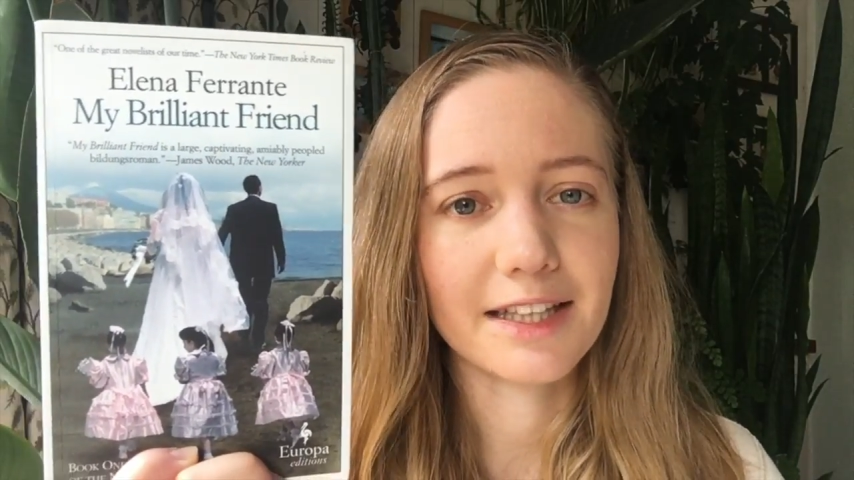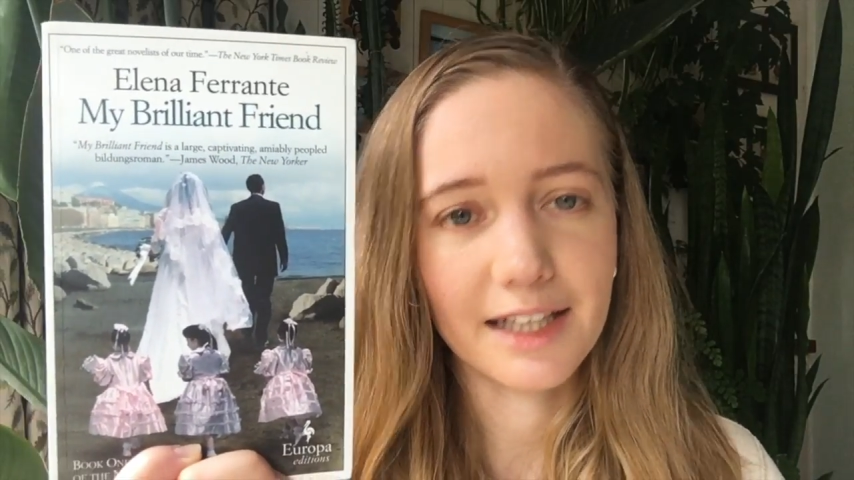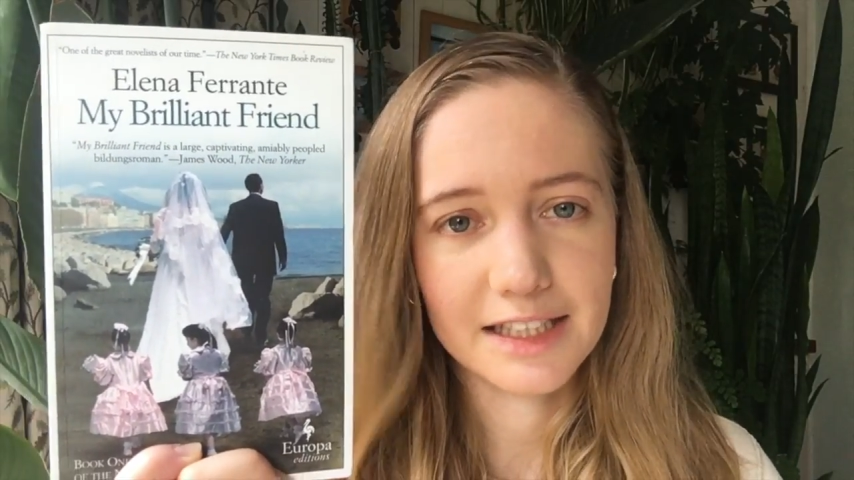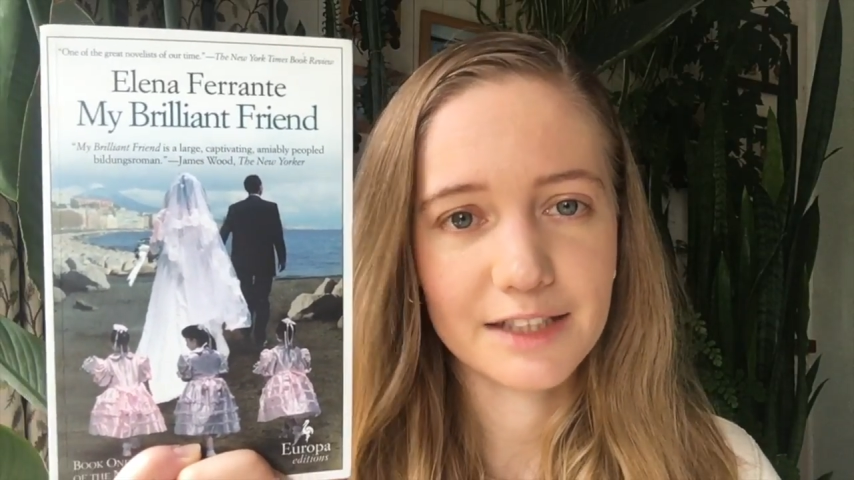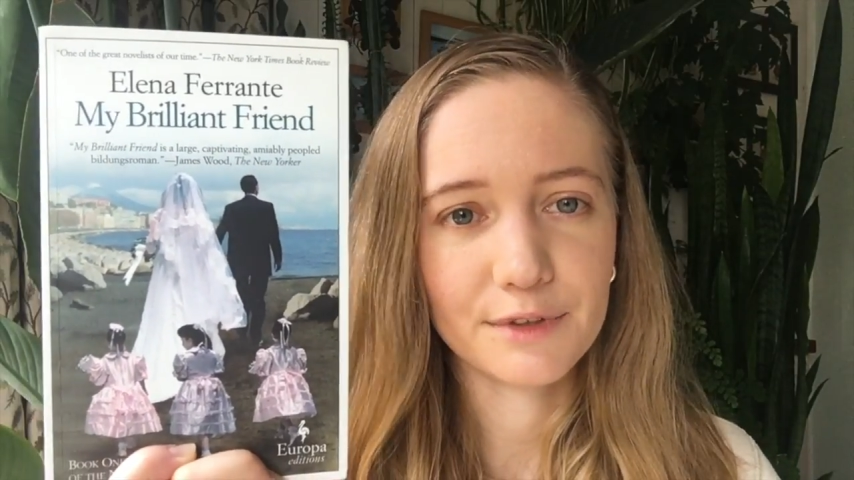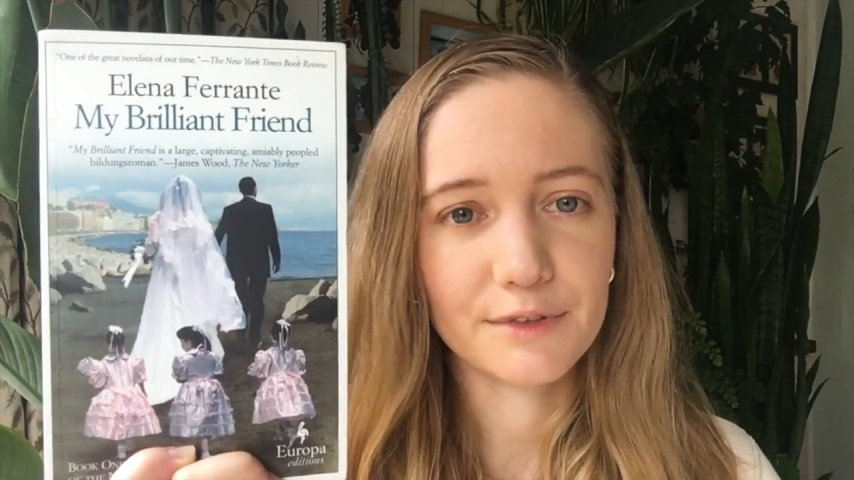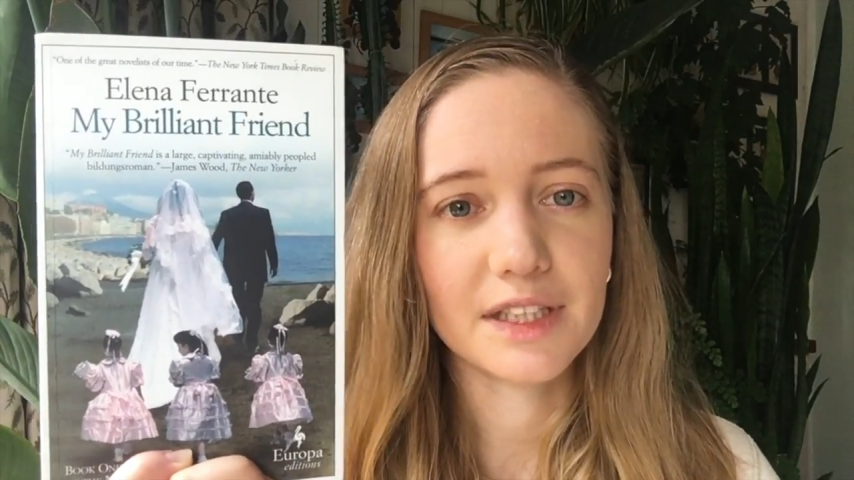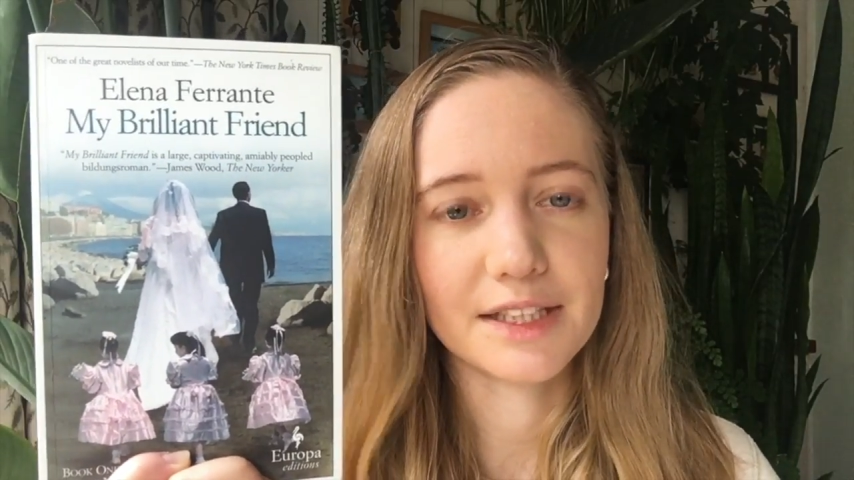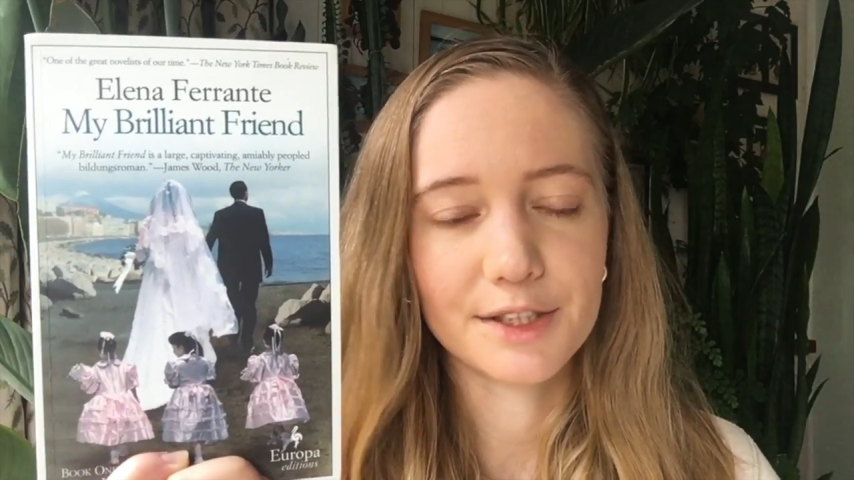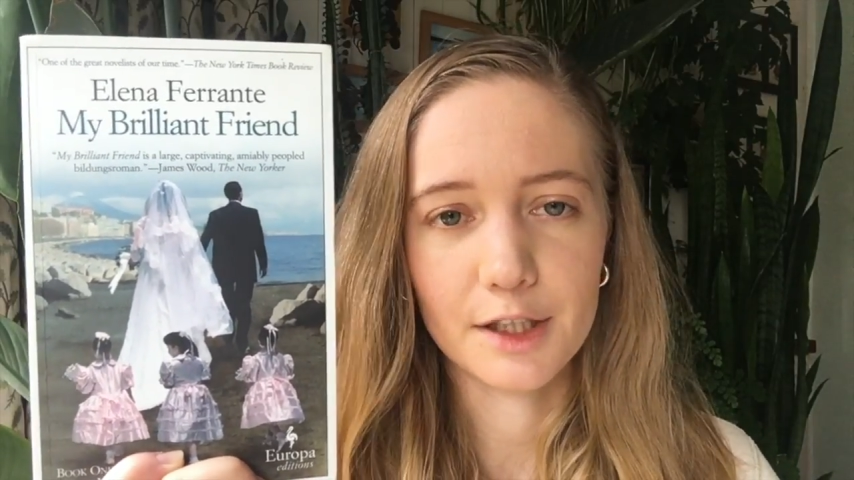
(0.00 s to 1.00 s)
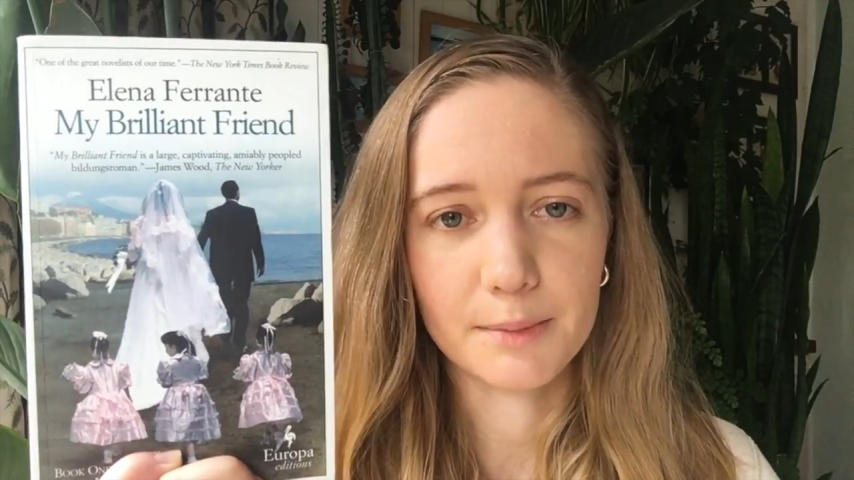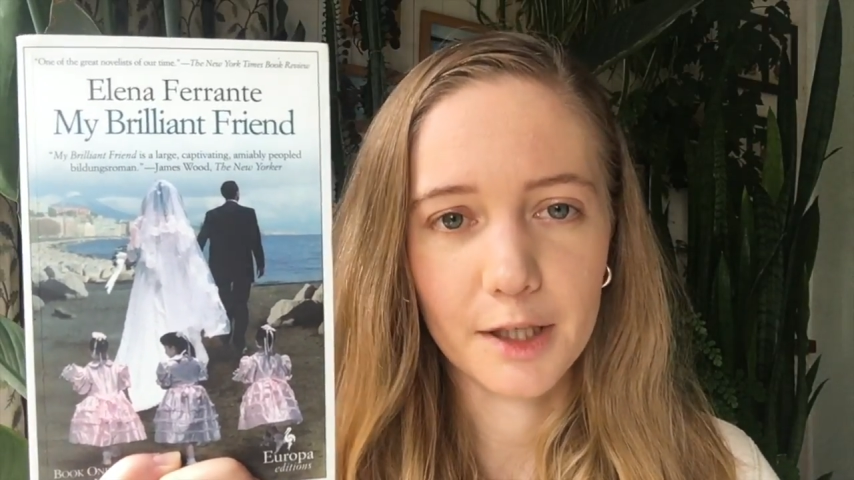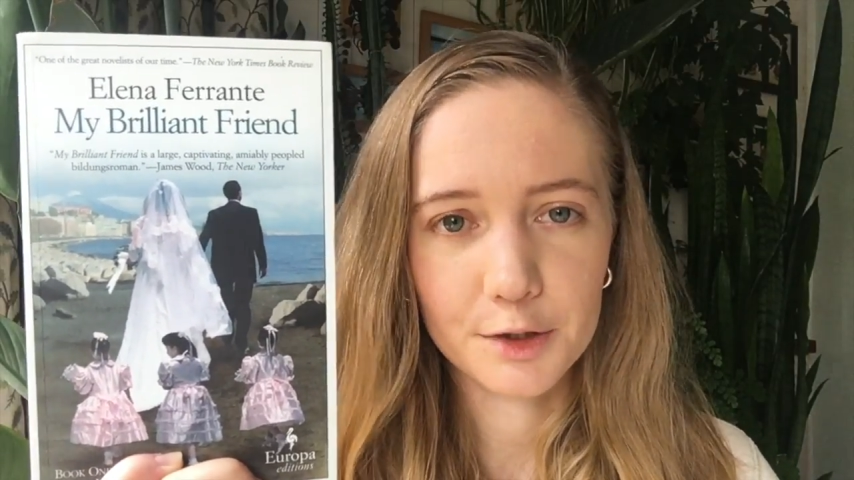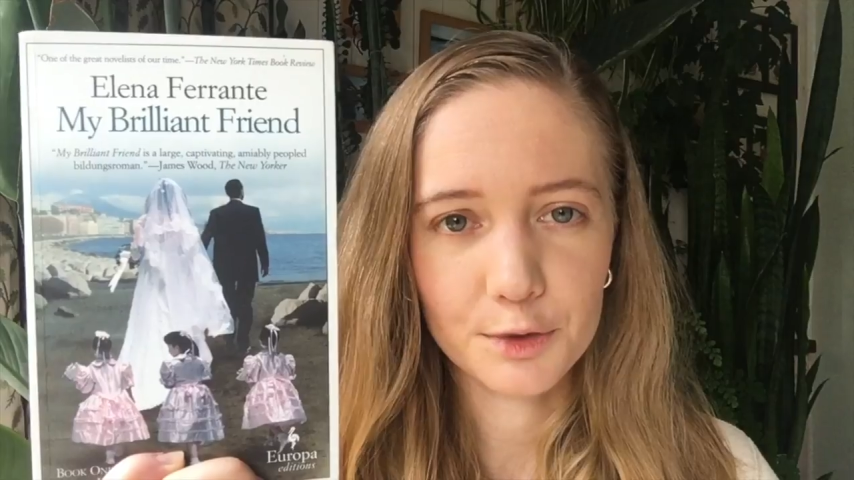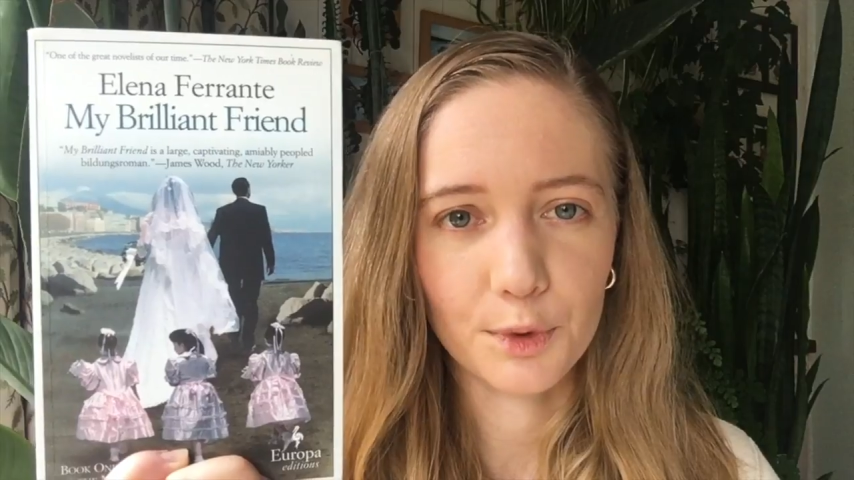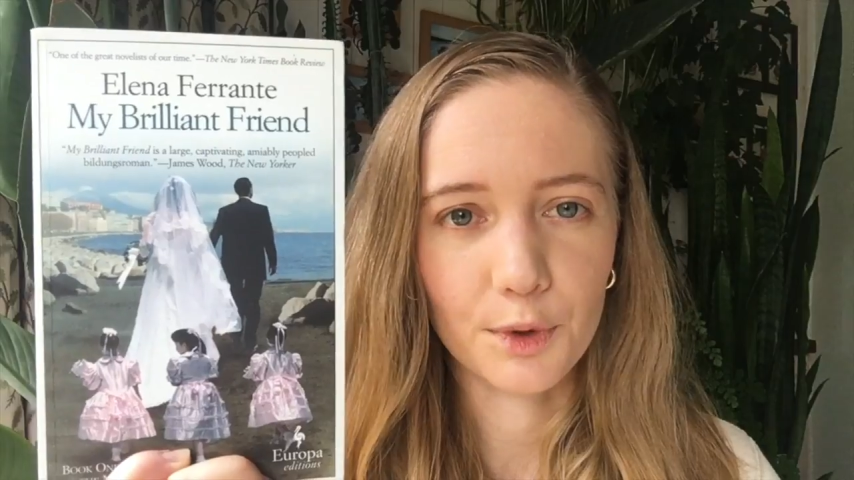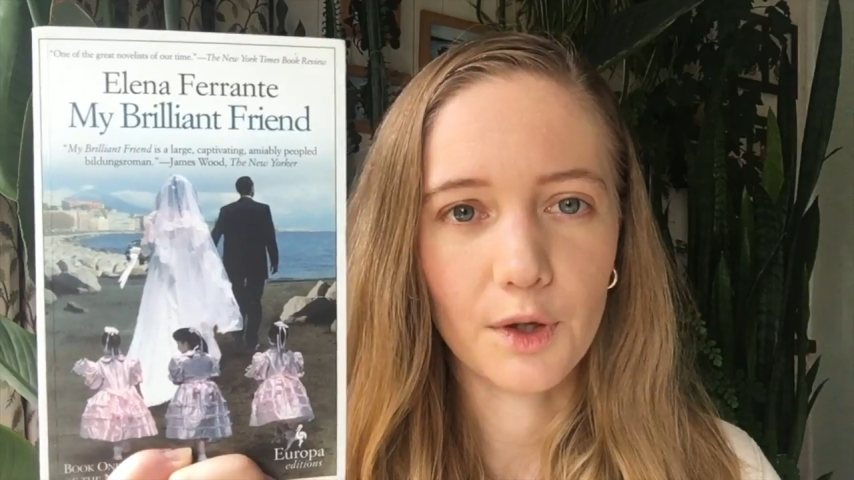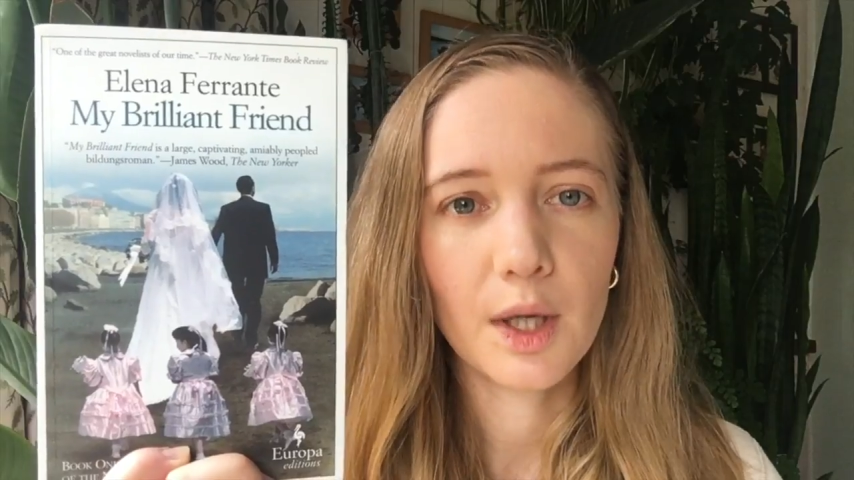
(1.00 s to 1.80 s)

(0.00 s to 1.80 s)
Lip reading: 1950s, so post-war,